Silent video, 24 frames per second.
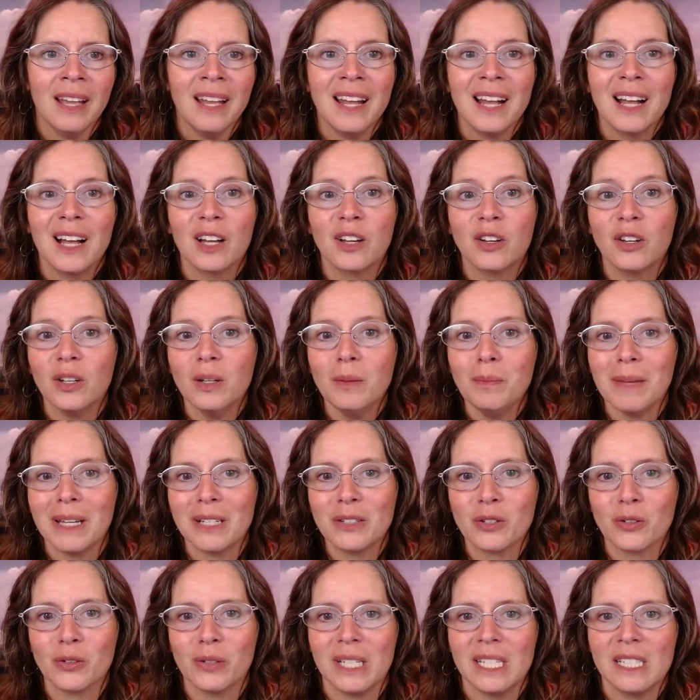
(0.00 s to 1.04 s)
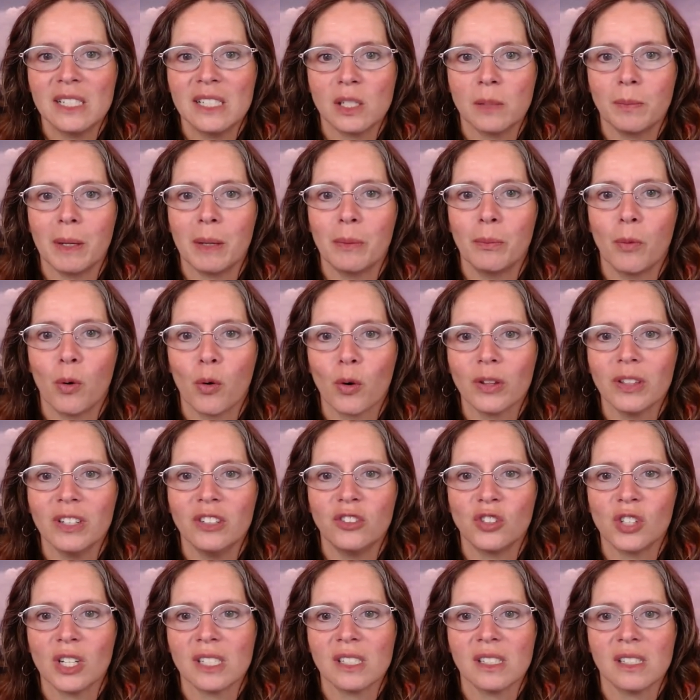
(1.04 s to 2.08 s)
A good mentor needs to be more than
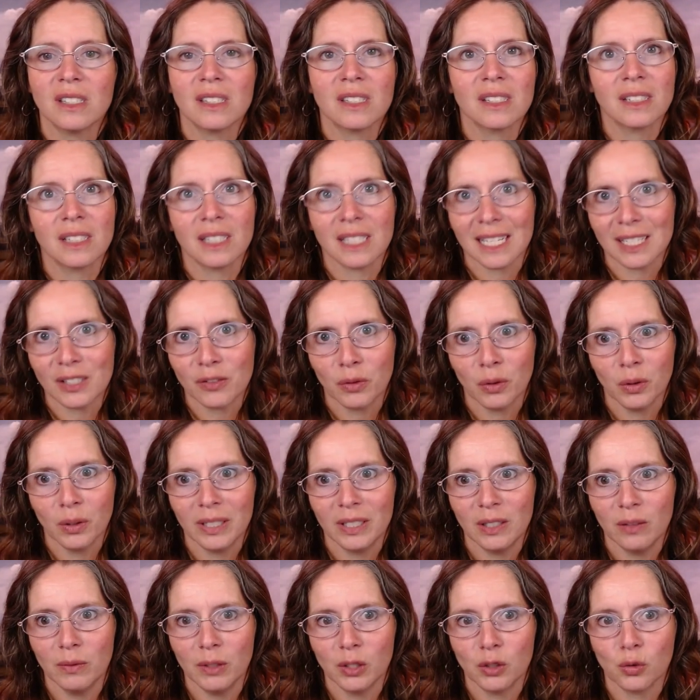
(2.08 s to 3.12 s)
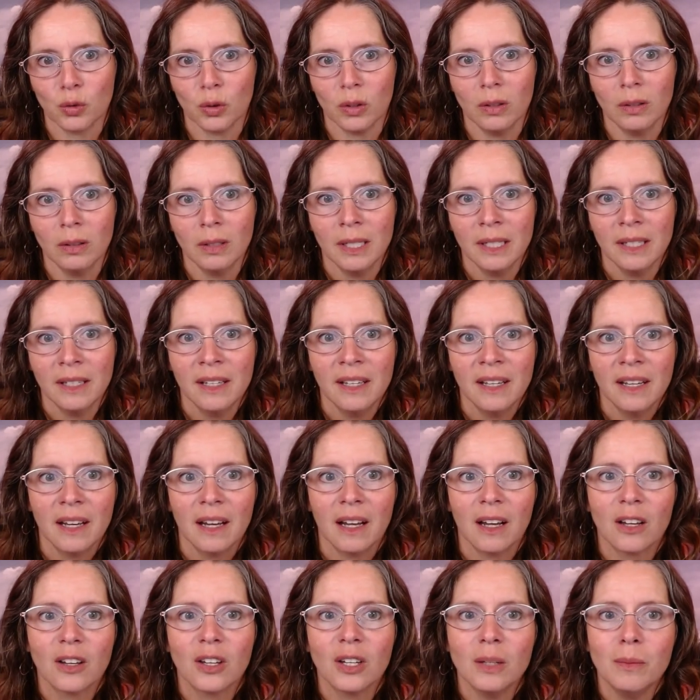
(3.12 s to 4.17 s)
just a successful individual.
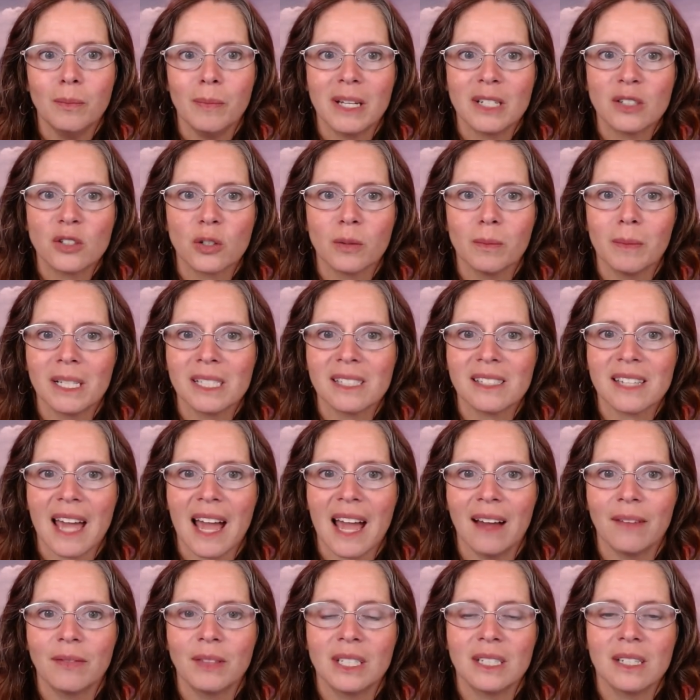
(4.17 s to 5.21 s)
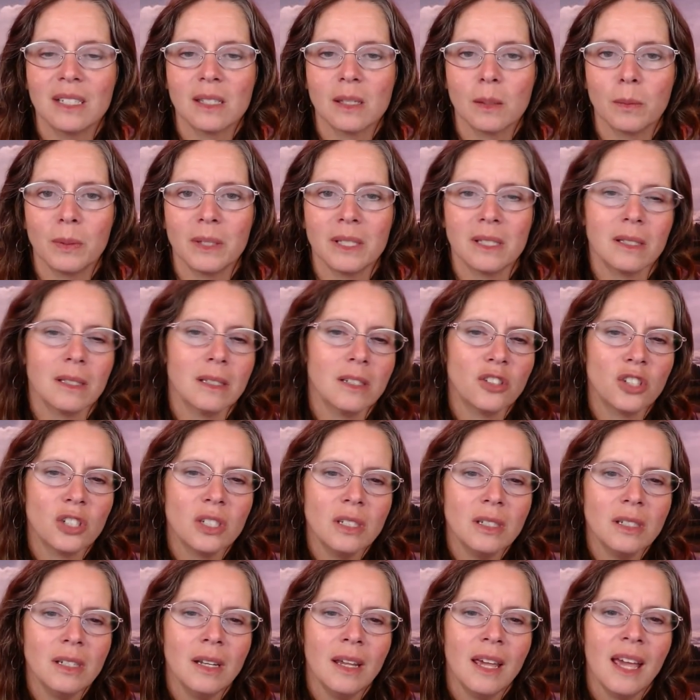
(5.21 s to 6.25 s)
A good mentor must have the
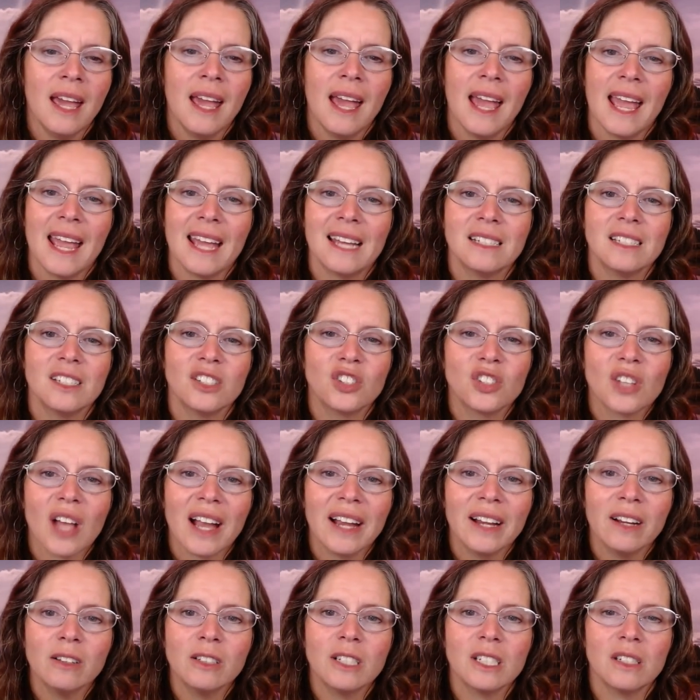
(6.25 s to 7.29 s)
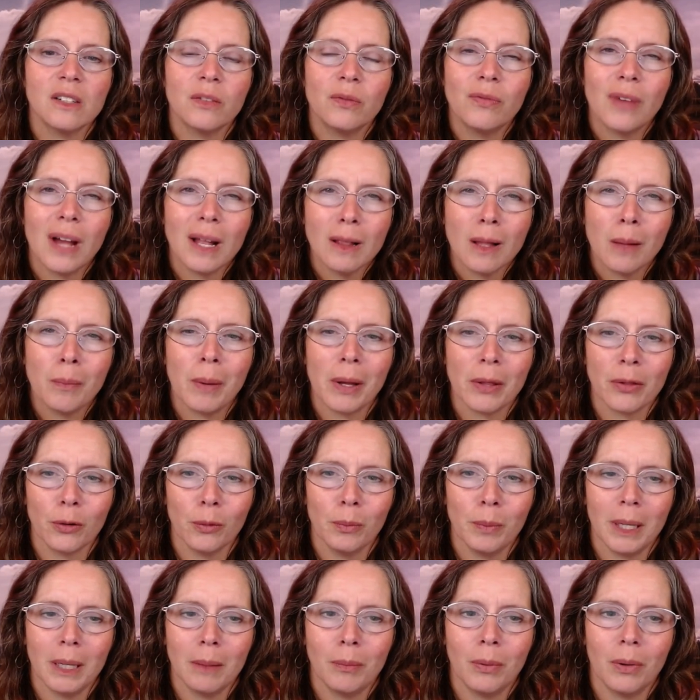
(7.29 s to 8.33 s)
disposition and desire to develop other
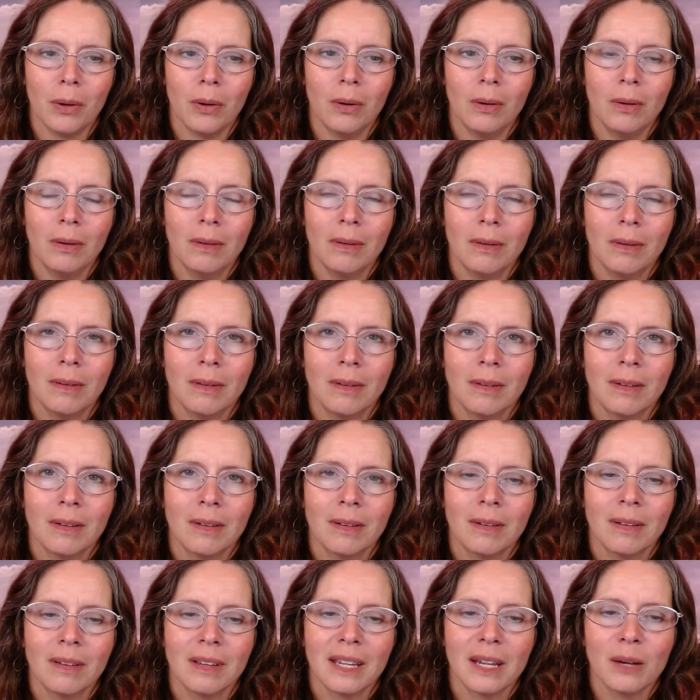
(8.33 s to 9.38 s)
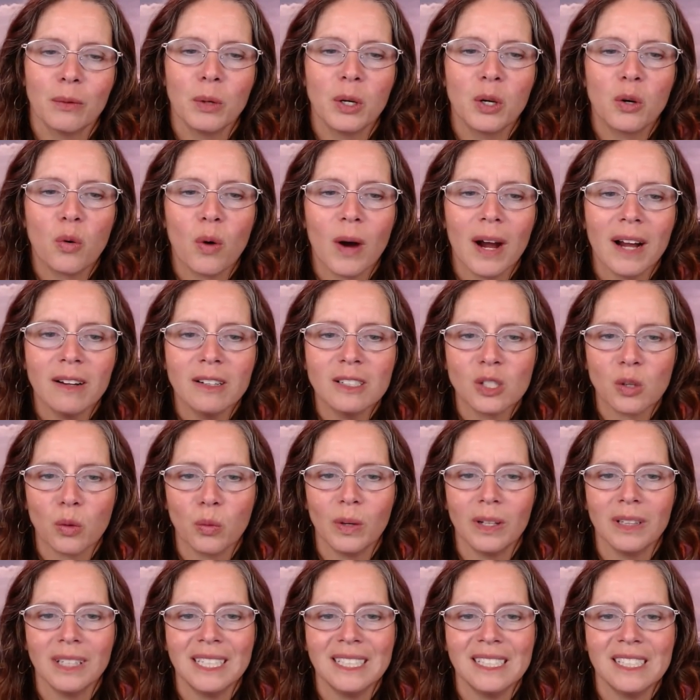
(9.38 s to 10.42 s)
people. It requires a
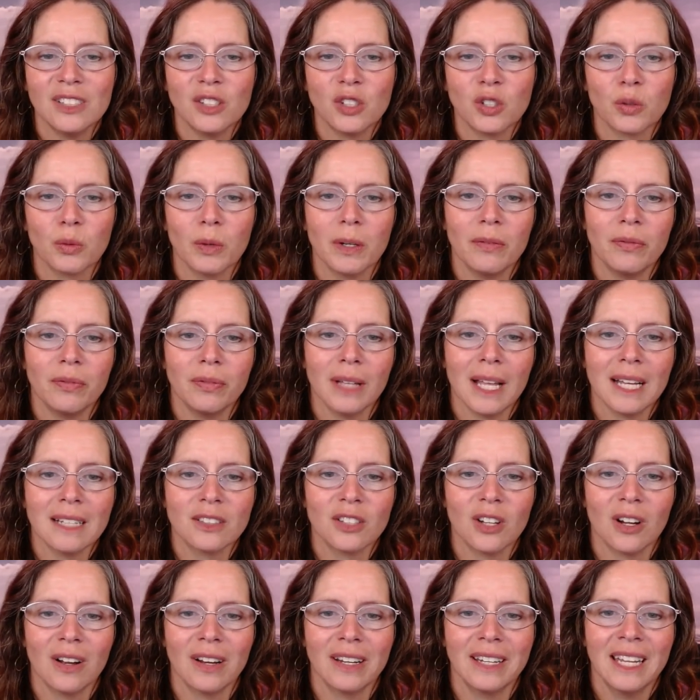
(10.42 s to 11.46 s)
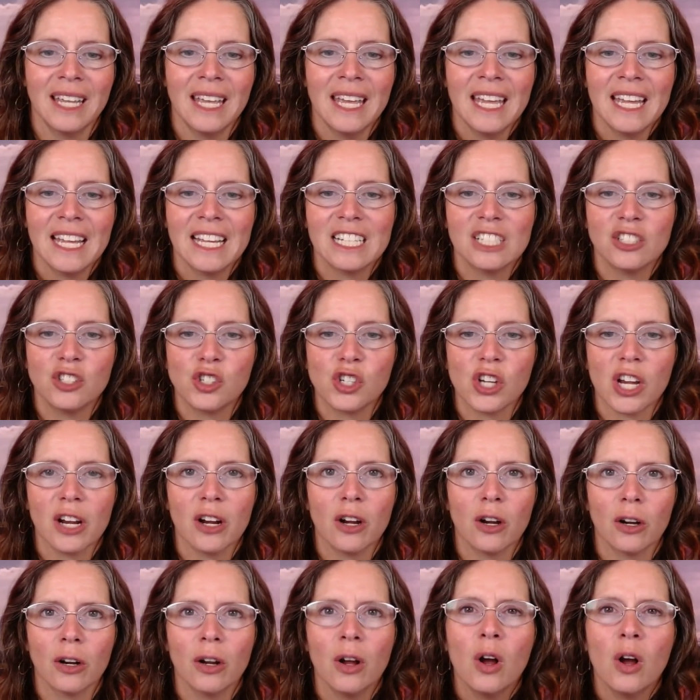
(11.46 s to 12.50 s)
willingness to reflect on and
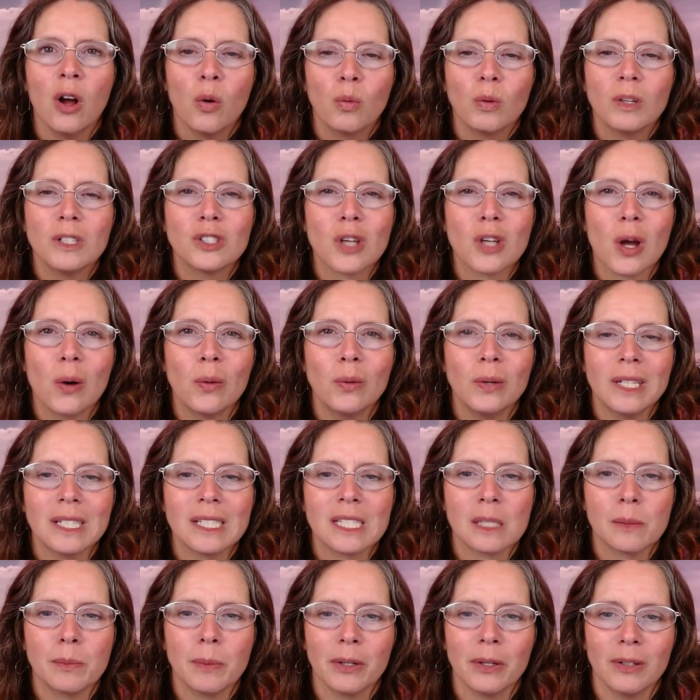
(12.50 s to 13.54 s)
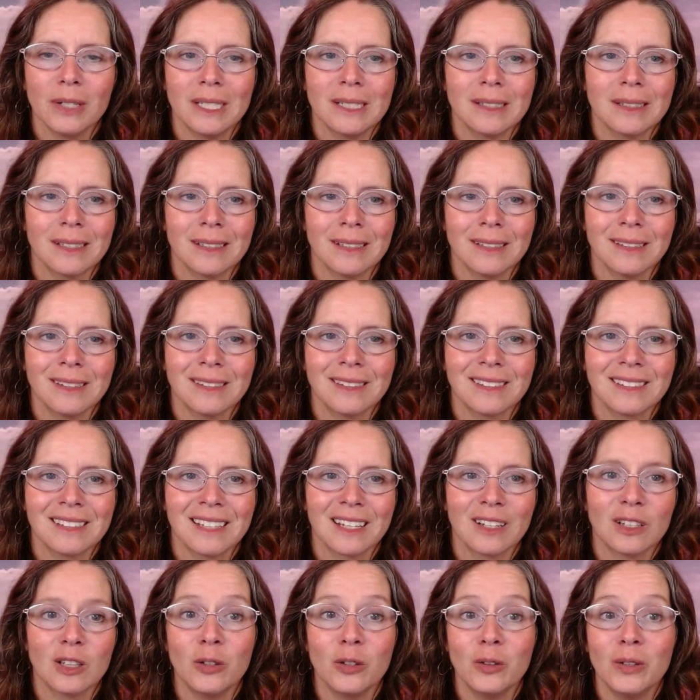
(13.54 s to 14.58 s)
share one's own experiences,
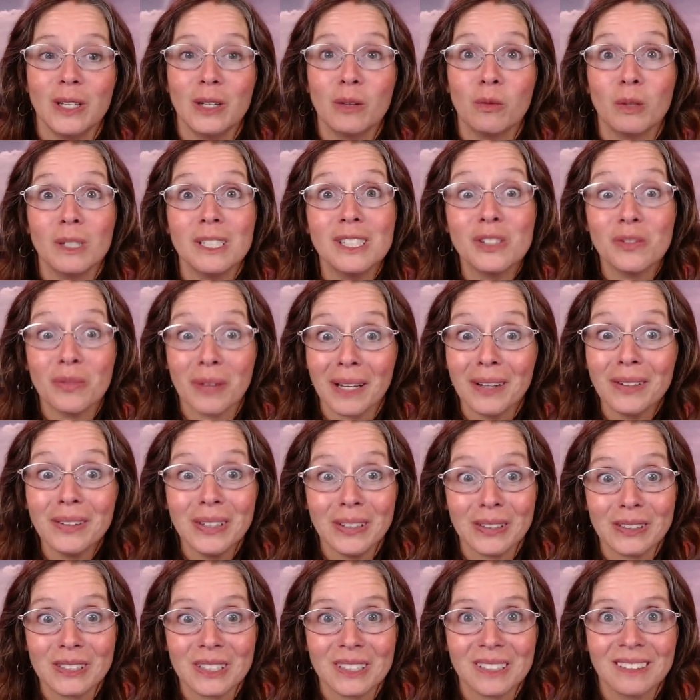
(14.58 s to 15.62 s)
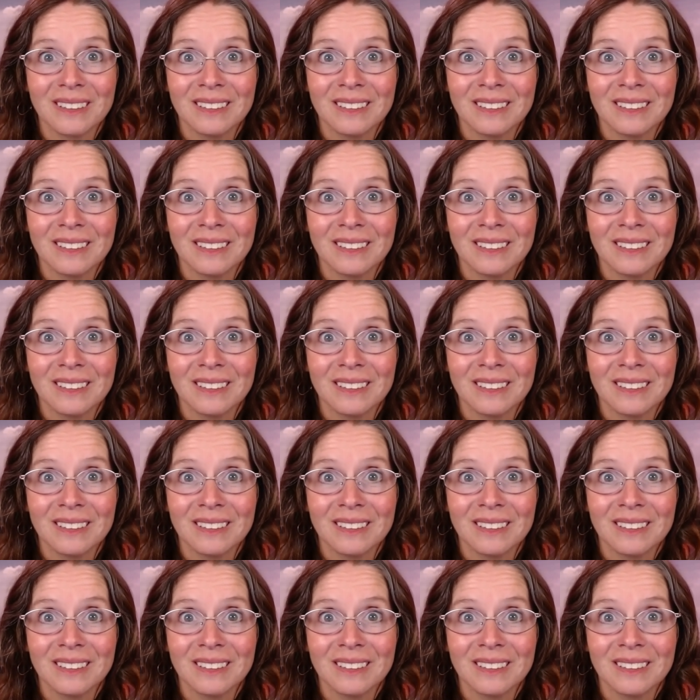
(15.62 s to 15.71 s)
including one's failures.